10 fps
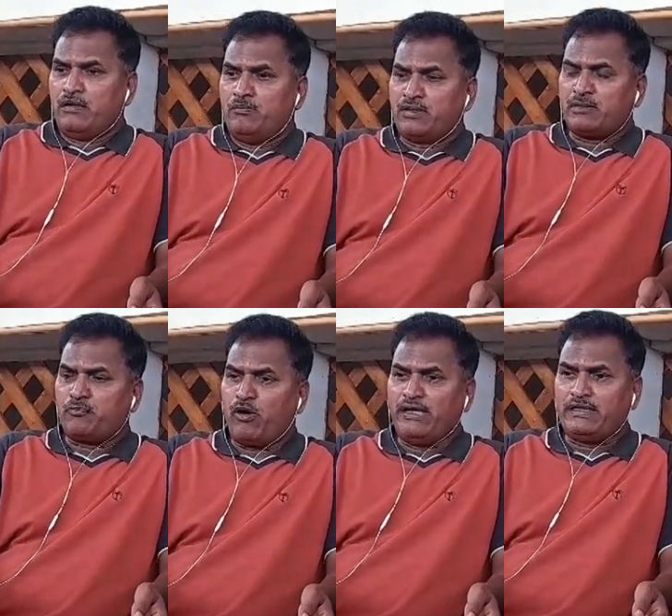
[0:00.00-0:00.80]
But the
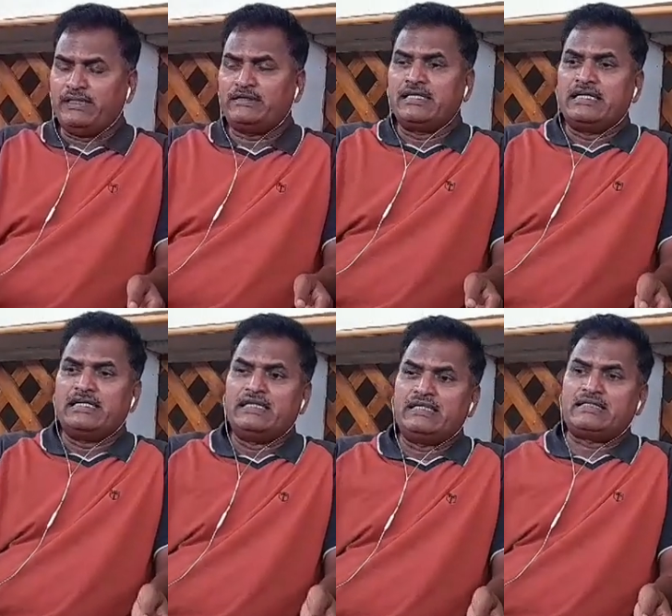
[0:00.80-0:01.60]
point is,
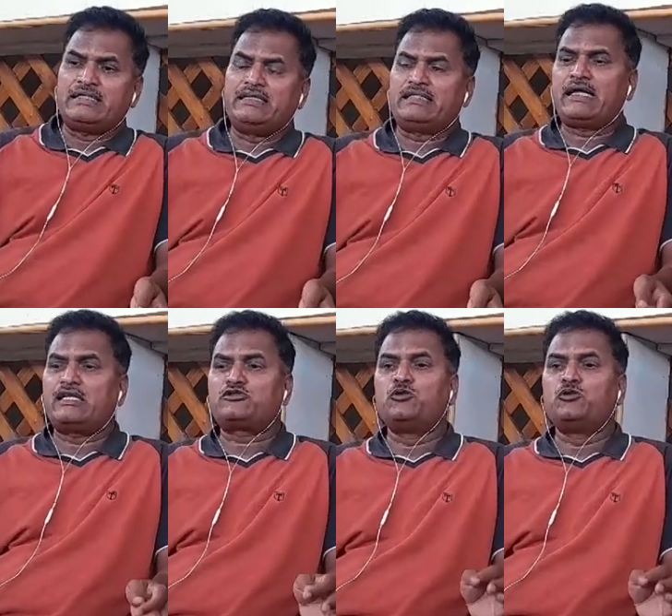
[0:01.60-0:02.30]
it has